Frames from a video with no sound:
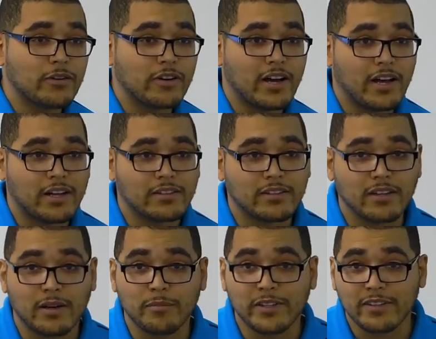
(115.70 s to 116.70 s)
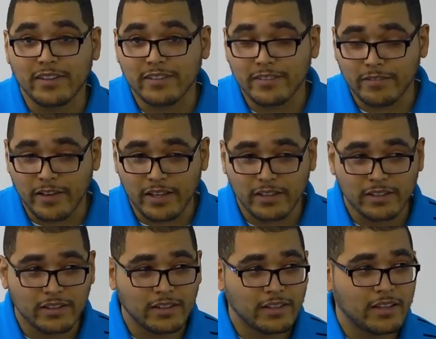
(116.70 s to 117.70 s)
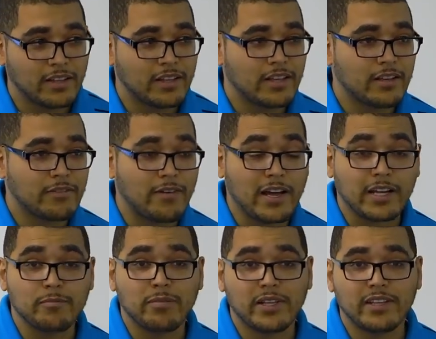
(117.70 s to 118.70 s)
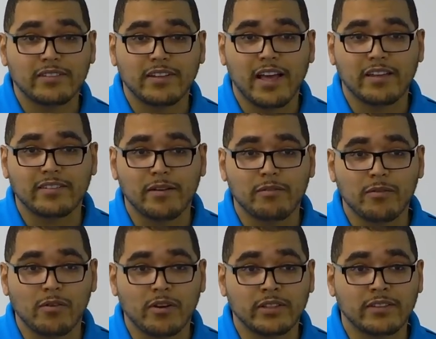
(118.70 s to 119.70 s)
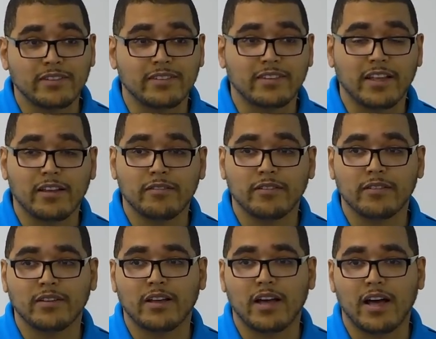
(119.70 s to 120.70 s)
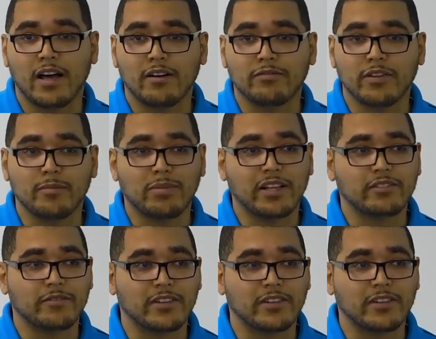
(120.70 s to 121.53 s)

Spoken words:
for coming to this event. If I can please ask everyone to stand for the Pledge of